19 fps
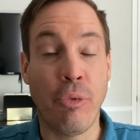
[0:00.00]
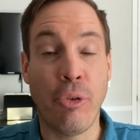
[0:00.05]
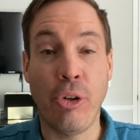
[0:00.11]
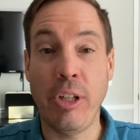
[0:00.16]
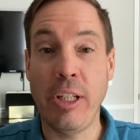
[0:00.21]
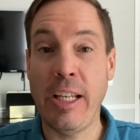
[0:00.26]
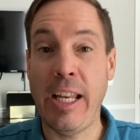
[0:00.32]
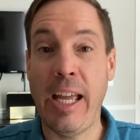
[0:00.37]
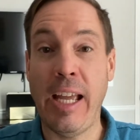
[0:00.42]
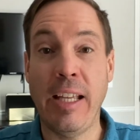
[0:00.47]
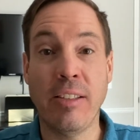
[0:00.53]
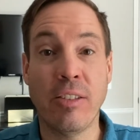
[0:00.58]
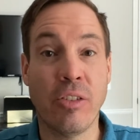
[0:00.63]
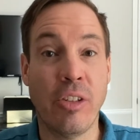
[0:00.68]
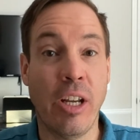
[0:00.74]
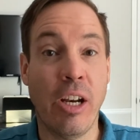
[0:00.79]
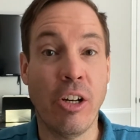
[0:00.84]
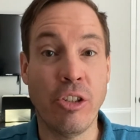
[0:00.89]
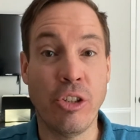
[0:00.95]
30 days,
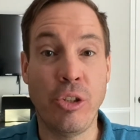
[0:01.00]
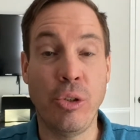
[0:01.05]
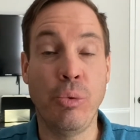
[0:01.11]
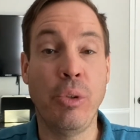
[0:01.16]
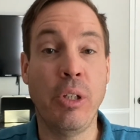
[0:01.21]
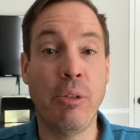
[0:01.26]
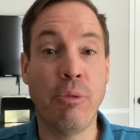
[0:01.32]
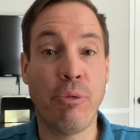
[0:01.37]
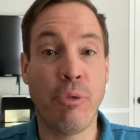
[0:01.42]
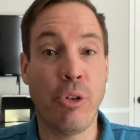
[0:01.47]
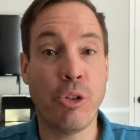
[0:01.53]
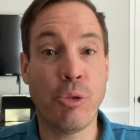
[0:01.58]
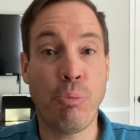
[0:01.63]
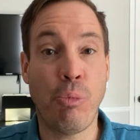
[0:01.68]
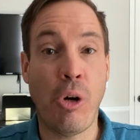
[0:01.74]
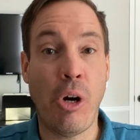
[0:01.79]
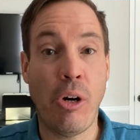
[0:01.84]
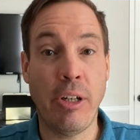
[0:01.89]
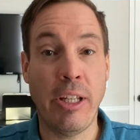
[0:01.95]
they're doing first
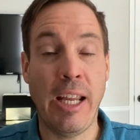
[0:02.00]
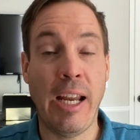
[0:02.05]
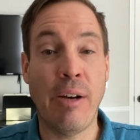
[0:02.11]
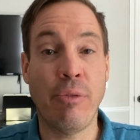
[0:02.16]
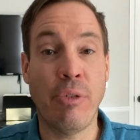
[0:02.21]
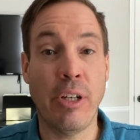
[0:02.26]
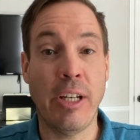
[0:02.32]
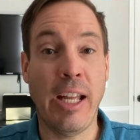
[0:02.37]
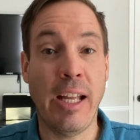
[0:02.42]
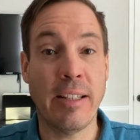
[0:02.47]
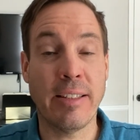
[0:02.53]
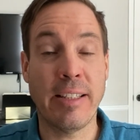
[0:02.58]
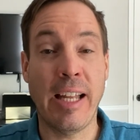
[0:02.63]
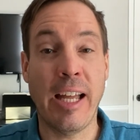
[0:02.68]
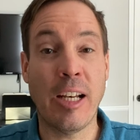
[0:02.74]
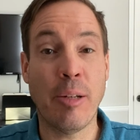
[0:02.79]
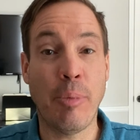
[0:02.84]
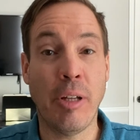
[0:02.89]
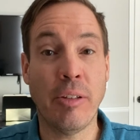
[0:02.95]
priority every day. It's
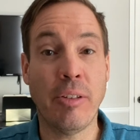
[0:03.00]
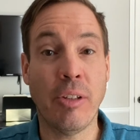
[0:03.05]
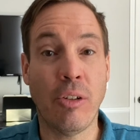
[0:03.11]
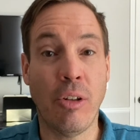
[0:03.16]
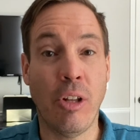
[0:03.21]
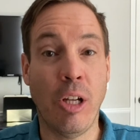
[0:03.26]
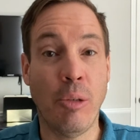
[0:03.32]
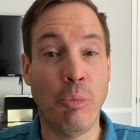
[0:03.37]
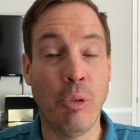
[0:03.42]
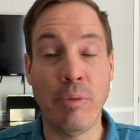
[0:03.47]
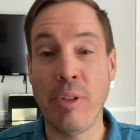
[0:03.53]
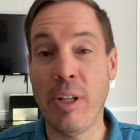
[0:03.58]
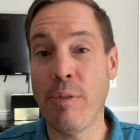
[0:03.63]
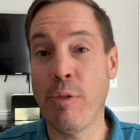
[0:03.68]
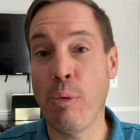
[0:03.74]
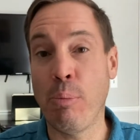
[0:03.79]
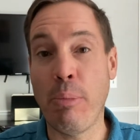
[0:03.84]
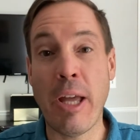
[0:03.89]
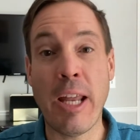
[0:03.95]
not about the club. We've
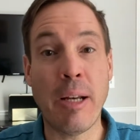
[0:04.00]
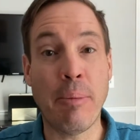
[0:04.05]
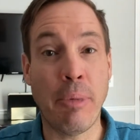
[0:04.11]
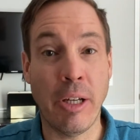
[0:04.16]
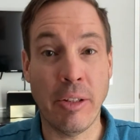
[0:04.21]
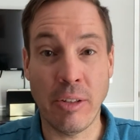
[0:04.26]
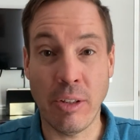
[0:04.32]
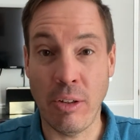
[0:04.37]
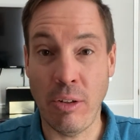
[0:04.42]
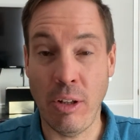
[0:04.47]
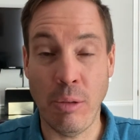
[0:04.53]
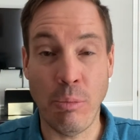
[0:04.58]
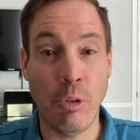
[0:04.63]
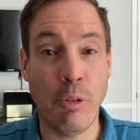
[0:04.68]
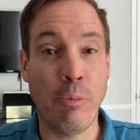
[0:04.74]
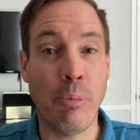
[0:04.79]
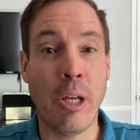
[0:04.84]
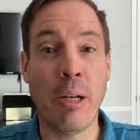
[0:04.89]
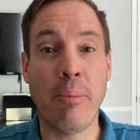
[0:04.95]
never been about the club.
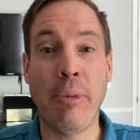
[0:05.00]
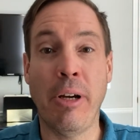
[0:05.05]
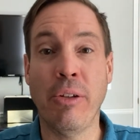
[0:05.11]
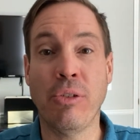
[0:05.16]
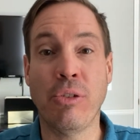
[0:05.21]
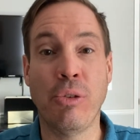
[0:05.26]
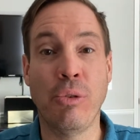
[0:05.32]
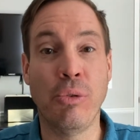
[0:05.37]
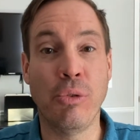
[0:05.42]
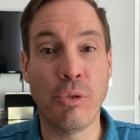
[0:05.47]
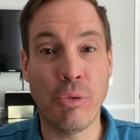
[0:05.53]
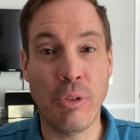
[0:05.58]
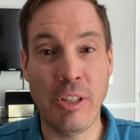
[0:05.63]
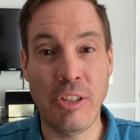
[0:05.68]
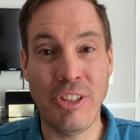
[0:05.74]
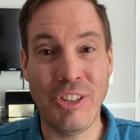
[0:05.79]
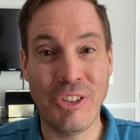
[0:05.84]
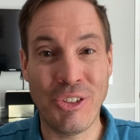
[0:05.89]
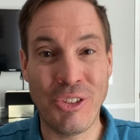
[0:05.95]
We've been about students
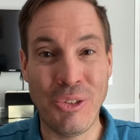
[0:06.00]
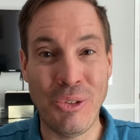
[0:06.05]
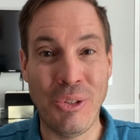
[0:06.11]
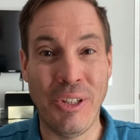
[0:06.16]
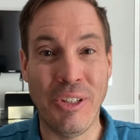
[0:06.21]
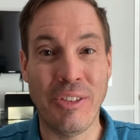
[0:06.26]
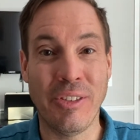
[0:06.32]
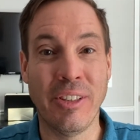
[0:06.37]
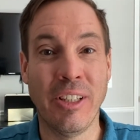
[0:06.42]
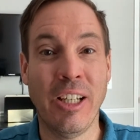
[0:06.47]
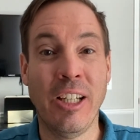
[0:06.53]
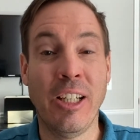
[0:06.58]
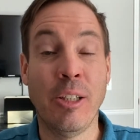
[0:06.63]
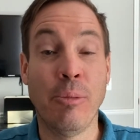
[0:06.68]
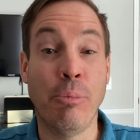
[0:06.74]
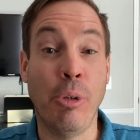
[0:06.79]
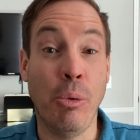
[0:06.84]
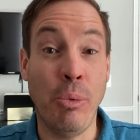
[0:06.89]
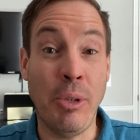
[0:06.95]
reaching students,
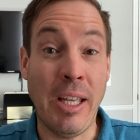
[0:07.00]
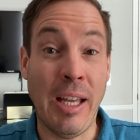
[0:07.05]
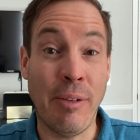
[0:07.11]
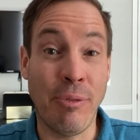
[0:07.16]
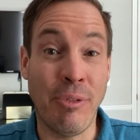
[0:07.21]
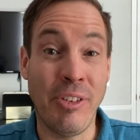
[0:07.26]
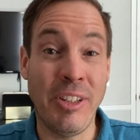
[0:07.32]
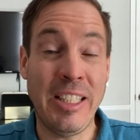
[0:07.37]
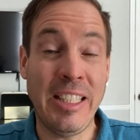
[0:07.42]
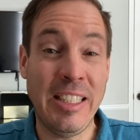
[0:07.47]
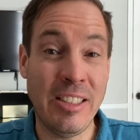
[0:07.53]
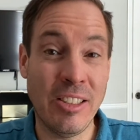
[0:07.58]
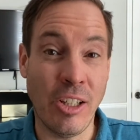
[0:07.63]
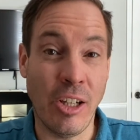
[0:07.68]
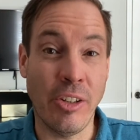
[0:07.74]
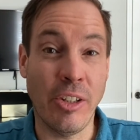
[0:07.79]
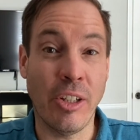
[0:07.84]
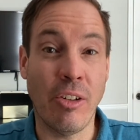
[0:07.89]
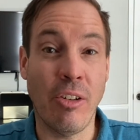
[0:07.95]
but we have leaned
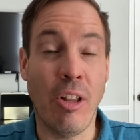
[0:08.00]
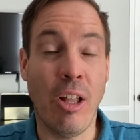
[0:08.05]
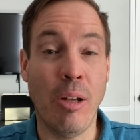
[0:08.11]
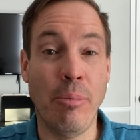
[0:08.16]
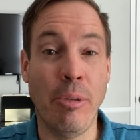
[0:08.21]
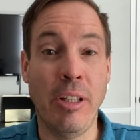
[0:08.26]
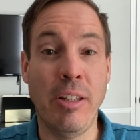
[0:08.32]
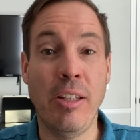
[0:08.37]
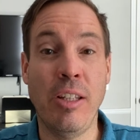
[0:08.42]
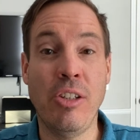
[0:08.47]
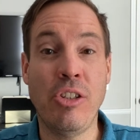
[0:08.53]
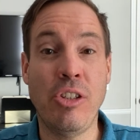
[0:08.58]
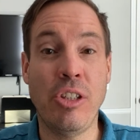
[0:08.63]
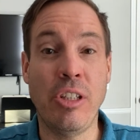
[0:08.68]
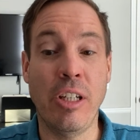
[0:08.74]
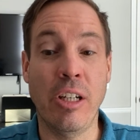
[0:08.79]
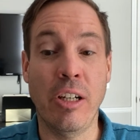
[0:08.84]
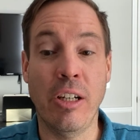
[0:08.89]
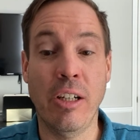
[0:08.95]
on the club. And this
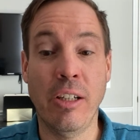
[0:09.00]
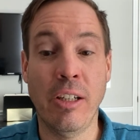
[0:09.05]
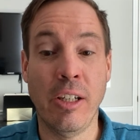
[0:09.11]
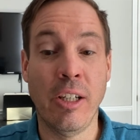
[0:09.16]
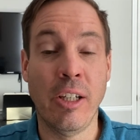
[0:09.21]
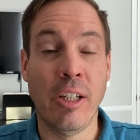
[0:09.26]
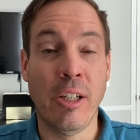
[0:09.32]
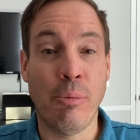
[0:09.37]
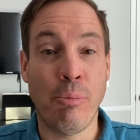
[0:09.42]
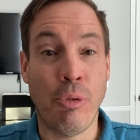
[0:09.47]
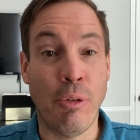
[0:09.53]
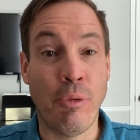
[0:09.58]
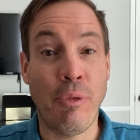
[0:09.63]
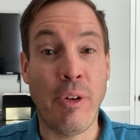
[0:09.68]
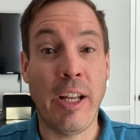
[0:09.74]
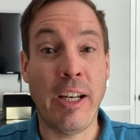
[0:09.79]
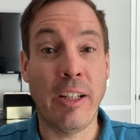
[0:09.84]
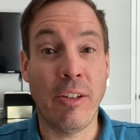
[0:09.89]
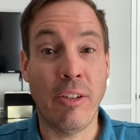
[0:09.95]
year,
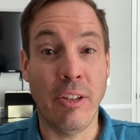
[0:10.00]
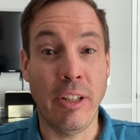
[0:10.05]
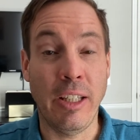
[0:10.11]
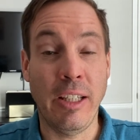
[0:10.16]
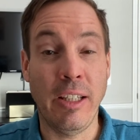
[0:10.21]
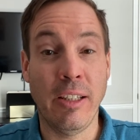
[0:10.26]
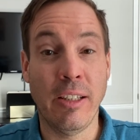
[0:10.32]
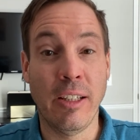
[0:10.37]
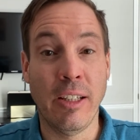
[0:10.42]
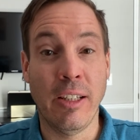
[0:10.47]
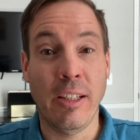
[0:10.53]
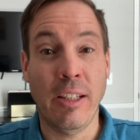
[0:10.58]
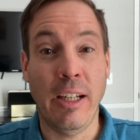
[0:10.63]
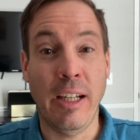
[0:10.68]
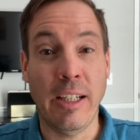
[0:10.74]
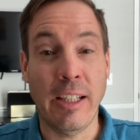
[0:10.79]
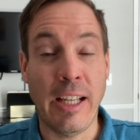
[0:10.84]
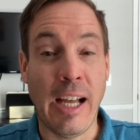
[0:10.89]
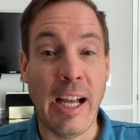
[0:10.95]
prophetically,
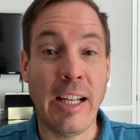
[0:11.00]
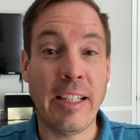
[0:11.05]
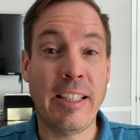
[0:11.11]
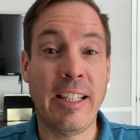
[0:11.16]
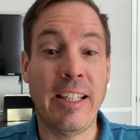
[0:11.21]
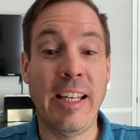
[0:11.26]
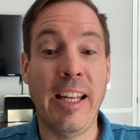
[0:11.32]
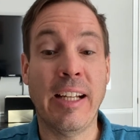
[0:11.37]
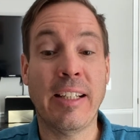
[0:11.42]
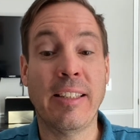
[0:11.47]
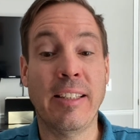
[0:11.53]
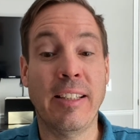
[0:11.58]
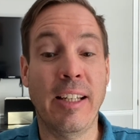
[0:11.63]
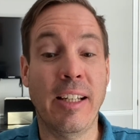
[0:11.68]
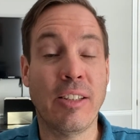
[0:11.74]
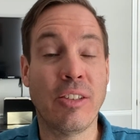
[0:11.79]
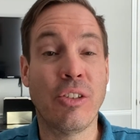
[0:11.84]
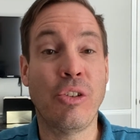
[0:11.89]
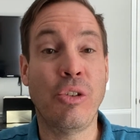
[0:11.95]
God connected
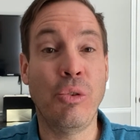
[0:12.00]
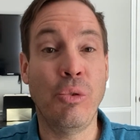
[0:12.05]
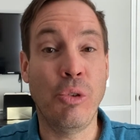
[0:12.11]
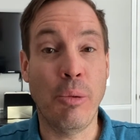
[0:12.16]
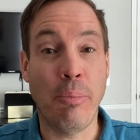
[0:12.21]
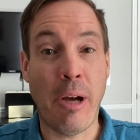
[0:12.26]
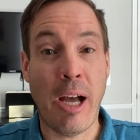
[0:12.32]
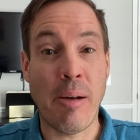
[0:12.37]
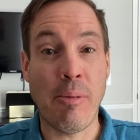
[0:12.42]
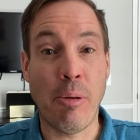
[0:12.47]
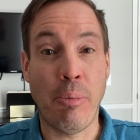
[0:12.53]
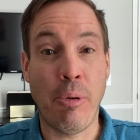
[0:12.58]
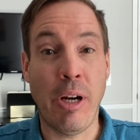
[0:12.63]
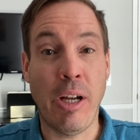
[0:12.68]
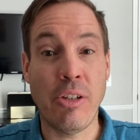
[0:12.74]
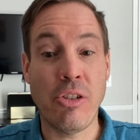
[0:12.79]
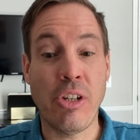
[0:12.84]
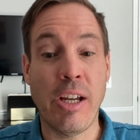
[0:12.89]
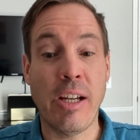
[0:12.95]
us to the Bible
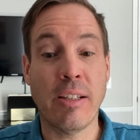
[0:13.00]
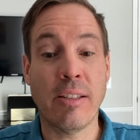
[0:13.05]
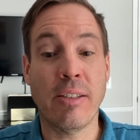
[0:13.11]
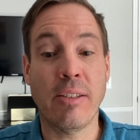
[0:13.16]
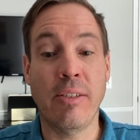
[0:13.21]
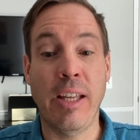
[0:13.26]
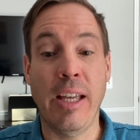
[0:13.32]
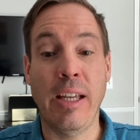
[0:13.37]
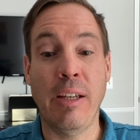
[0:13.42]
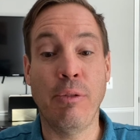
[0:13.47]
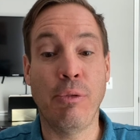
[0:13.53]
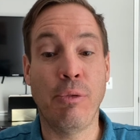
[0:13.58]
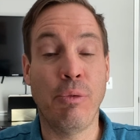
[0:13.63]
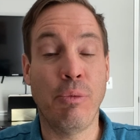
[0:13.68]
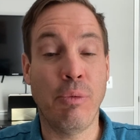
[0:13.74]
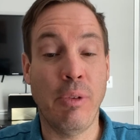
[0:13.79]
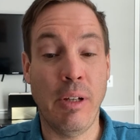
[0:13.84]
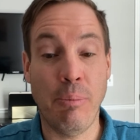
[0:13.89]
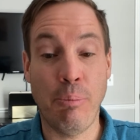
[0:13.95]
Project. They've
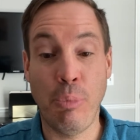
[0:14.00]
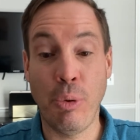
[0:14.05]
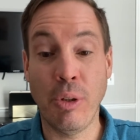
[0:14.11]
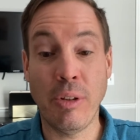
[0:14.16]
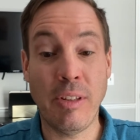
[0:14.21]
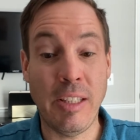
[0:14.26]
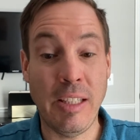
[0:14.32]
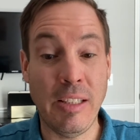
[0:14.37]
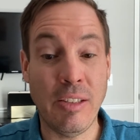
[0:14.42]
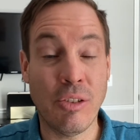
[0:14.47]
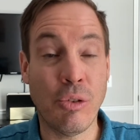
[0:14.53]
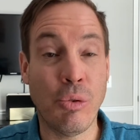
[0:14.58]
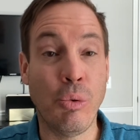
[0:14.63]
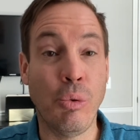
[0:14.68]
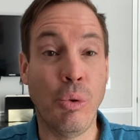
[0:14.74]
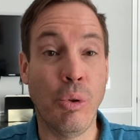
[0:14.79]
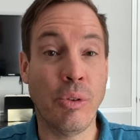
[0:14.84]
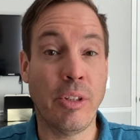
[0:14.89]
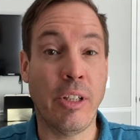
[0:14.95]
put these
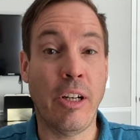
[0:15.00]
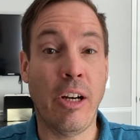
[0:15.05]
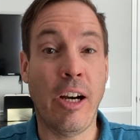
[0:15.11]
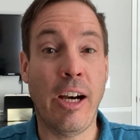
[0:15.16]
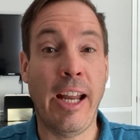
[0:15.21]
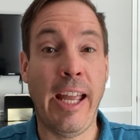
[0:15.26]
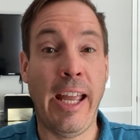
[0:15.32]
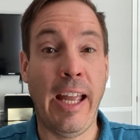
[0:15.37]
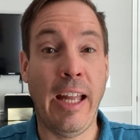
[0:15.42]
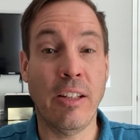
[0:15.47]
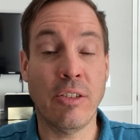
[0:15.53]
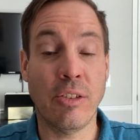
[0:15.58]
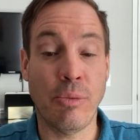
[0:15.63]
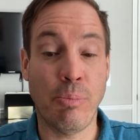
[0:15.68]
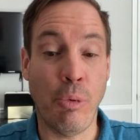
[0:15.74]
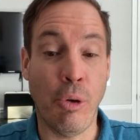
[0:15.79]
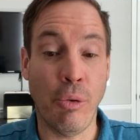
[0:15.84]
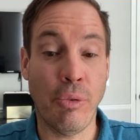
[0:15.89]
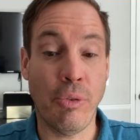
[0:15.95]
tools in our hands,
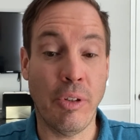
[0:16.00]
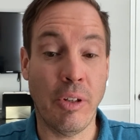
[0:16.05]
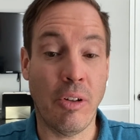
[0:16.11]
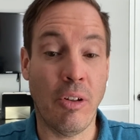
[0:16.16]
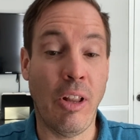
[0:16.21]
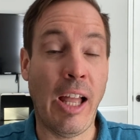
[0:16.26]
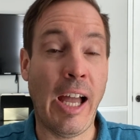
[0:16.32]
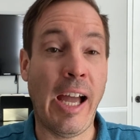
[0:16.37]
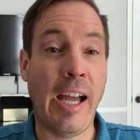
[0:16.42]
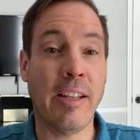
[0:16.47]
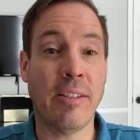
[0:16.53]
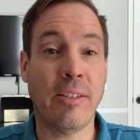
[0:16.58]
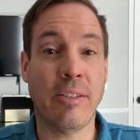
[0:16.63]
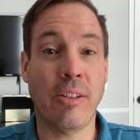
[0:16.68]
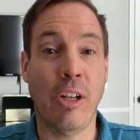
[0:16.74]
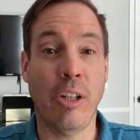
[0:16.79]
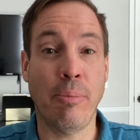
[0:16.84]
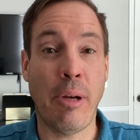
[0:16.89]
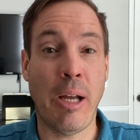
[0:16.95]
both the class
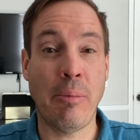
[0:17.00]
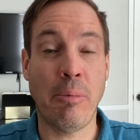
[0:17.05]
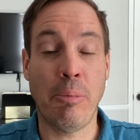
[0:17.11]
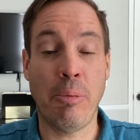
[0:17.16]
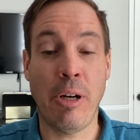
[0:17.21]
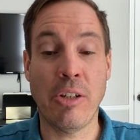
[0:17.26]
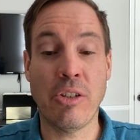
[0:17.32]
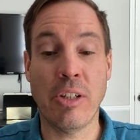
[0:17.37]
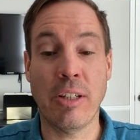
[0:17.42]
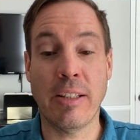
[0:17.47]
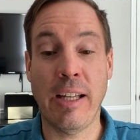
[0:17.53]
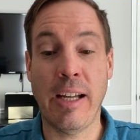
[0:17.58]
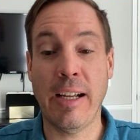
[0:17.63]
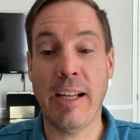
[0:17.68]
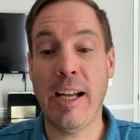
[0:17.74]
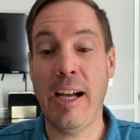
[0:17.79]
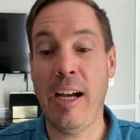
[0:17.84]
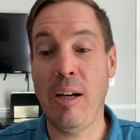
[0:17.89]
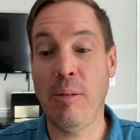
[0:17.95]
on
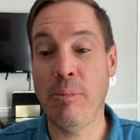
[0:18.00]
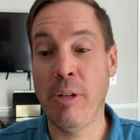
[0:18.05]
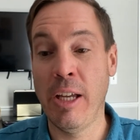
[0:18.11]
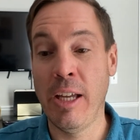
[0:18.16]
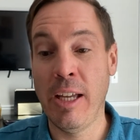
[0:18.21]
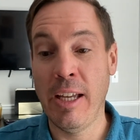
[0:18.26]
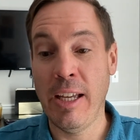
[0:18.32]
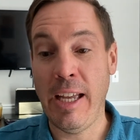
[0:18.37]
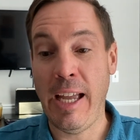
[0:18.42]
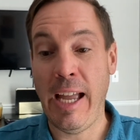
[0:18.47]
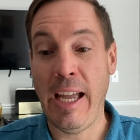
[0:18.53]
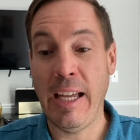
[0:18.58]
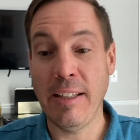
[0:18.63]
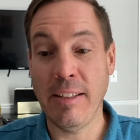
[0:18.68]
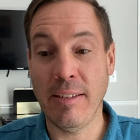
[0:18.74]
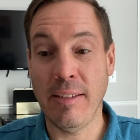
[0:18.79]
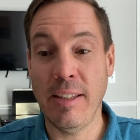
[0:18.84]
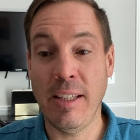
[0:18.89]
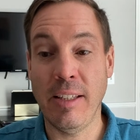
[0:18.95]
bibleproject.com
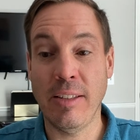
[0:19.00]
and